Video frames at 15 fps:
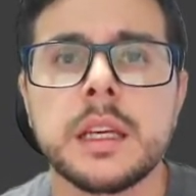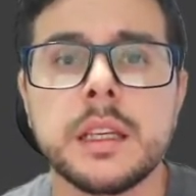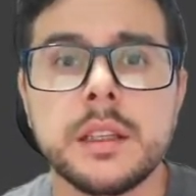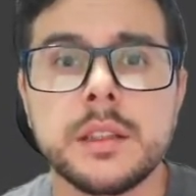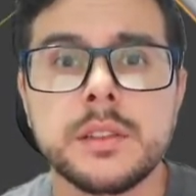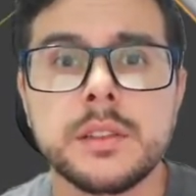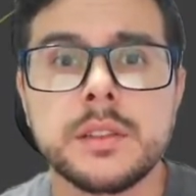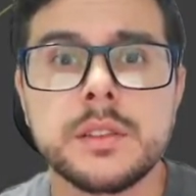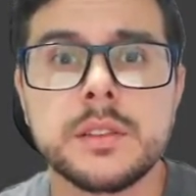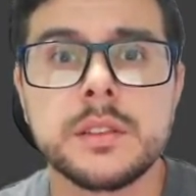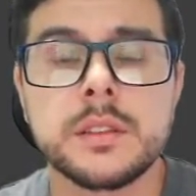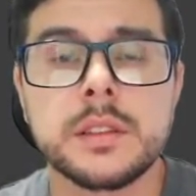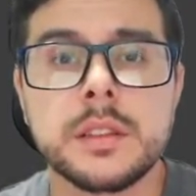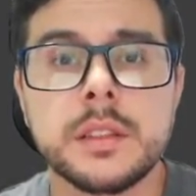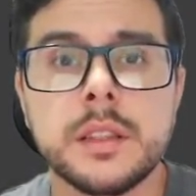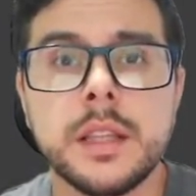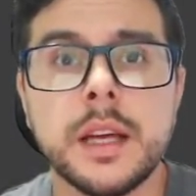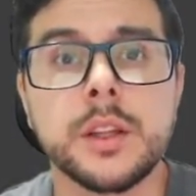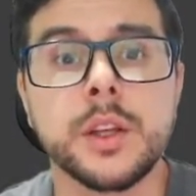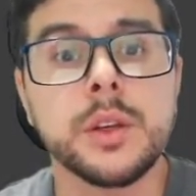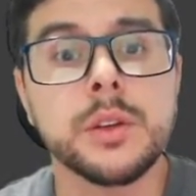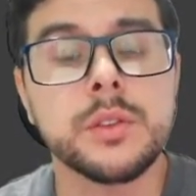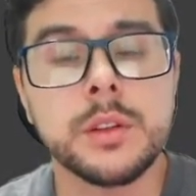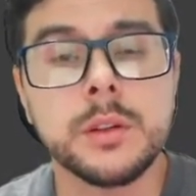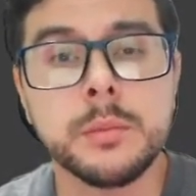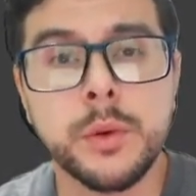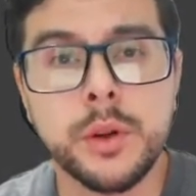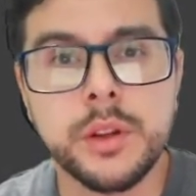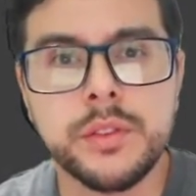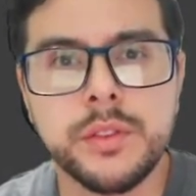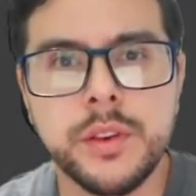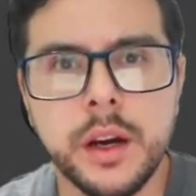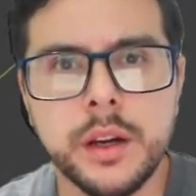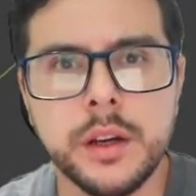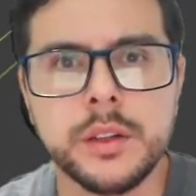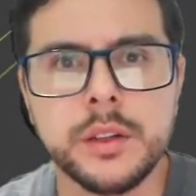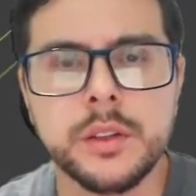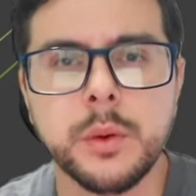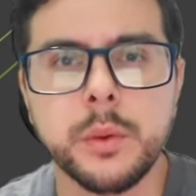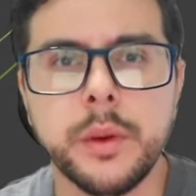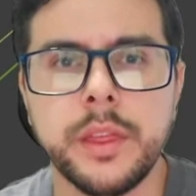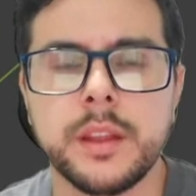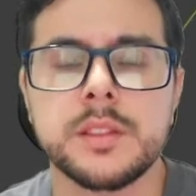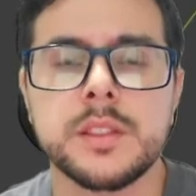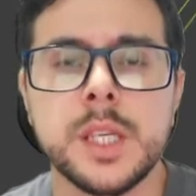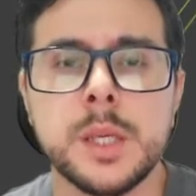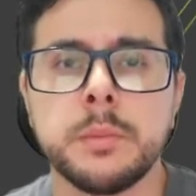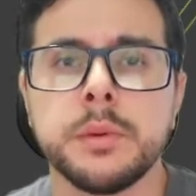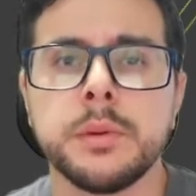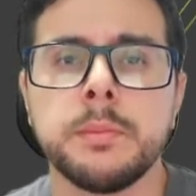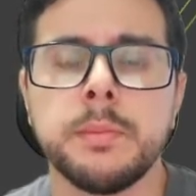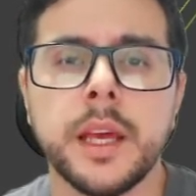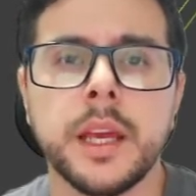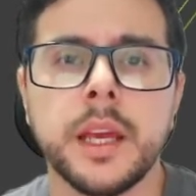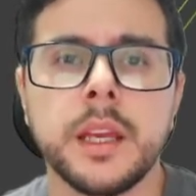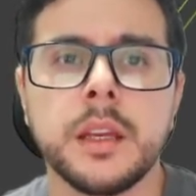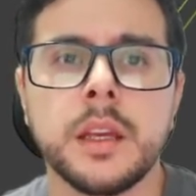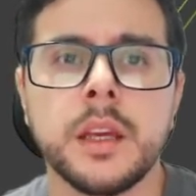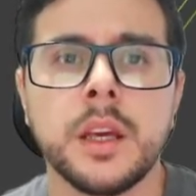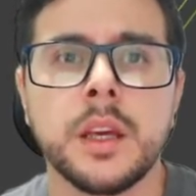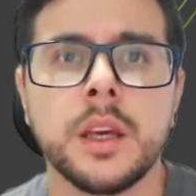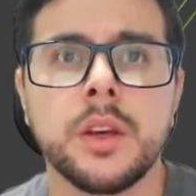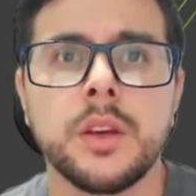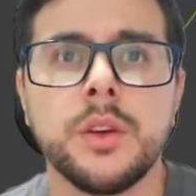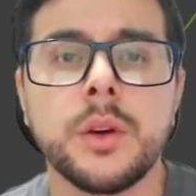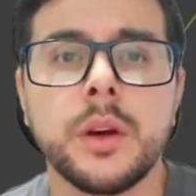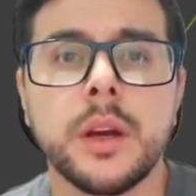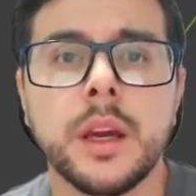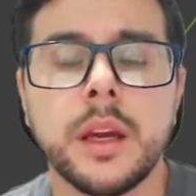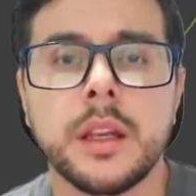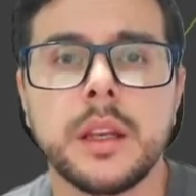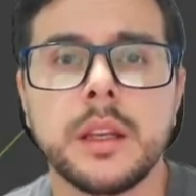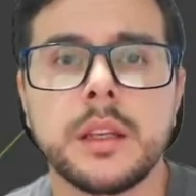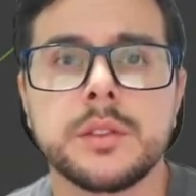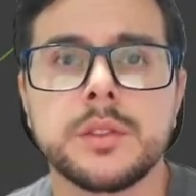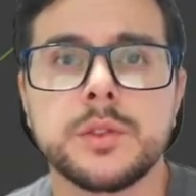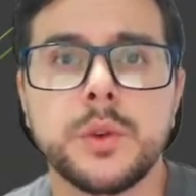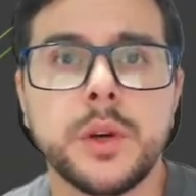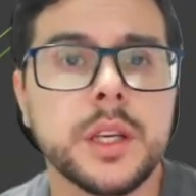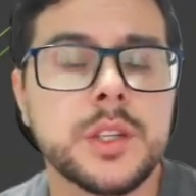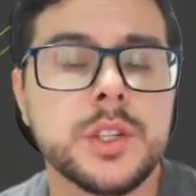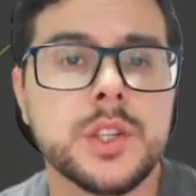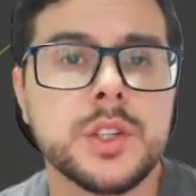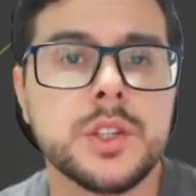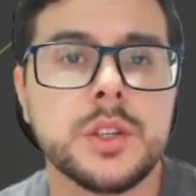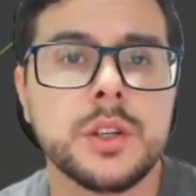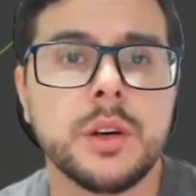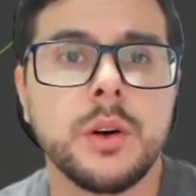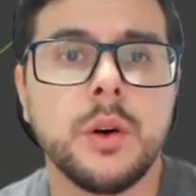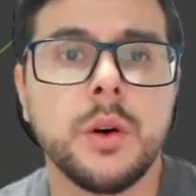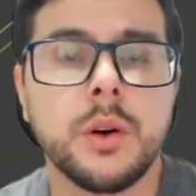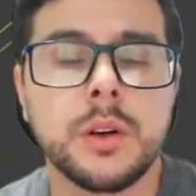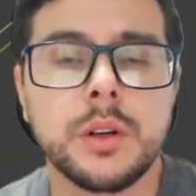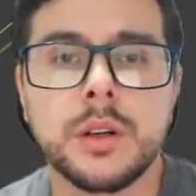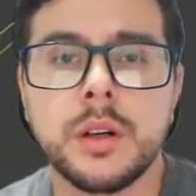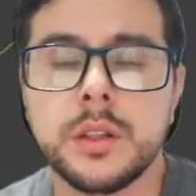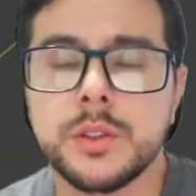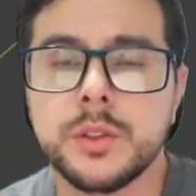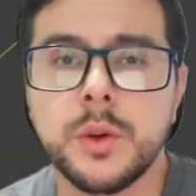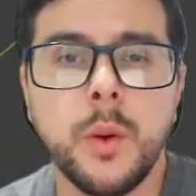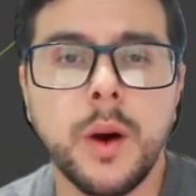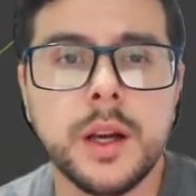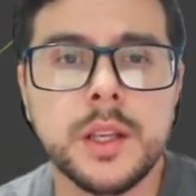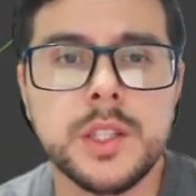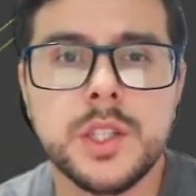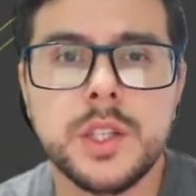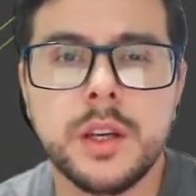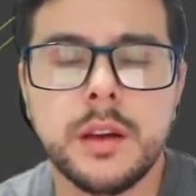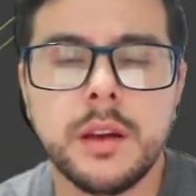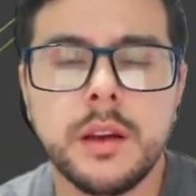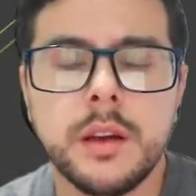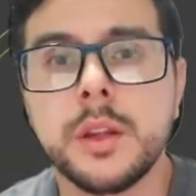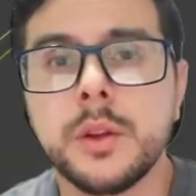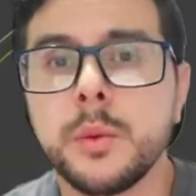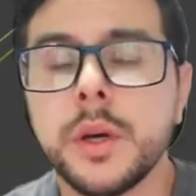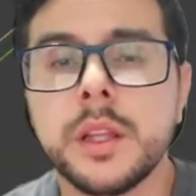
is that using modifiers with a simple plane, you can stretch or squash. It